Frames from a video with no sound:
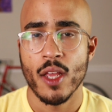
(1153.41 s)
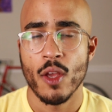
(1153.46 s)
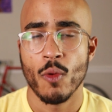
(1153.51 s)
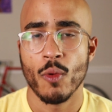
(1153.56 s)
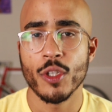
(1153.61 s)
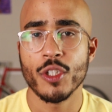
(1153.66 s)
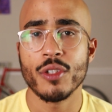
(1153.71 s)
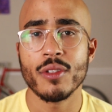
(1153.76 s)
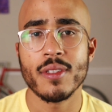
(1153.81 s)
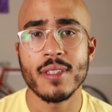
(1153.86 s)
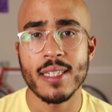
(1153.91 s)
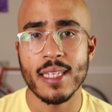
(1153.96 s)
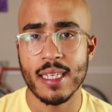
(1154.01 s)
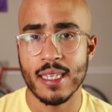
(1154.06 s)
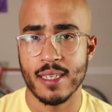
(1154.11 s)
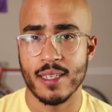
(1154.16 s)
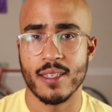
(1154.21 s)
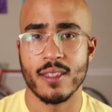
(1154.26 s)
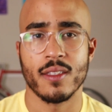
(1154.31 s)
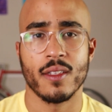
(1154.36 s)
What you see
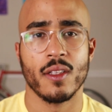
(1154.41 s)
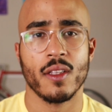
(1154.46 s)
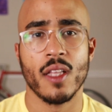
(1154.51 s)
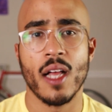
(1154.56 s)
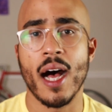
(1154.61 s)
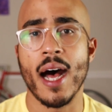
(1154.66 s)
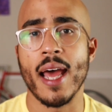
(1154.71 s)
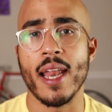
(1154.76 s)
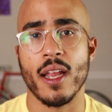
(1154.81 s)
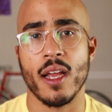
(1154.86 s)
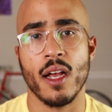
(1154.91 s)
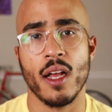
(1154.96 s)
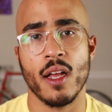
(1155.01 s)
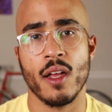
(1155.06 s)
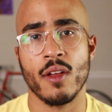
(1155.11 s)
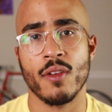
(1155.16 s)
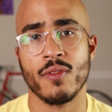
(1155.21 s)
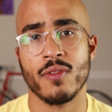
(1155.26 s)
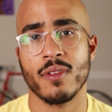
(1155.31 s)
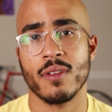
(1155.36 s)
is a lot
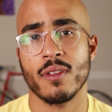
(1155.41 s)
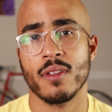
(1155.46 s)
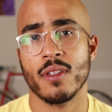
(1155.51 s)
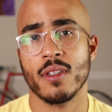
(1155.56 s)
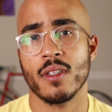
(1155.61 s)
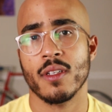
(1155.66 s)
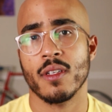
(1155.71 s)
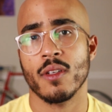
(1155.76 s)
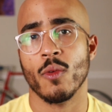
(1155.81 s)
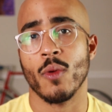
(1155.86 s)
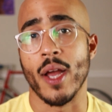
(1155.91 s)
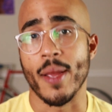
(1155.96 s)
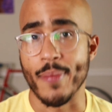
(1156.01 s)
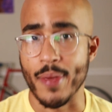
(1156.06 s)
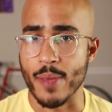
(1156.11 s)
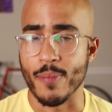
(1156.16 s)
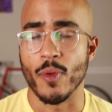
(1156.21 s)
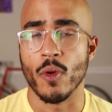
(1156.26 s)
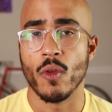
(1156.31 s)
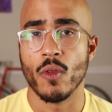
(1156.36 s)
of white
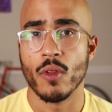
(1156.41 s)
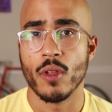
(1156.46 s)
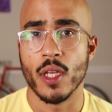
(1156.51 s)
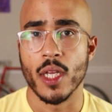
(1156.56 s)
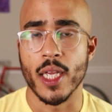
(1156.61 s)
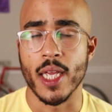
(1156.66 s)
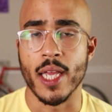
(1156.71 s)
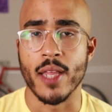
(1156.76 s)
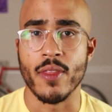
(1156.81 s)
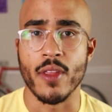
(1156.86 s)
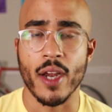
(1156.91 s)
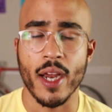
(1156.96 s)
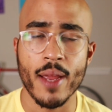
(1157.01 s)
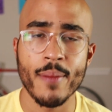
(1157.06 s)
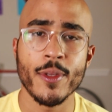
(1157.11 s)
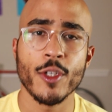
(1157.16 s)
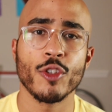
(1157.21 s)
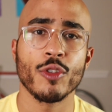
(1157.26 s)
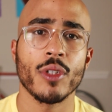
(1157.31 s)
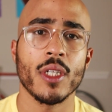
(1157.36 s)
people in their
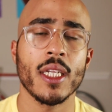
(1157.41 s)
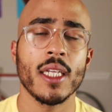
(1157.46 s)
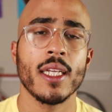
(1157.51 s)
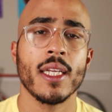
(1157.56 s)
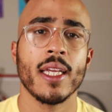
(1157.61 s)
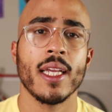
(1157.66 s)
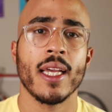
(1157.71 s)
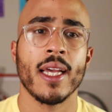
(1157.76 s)
imagery,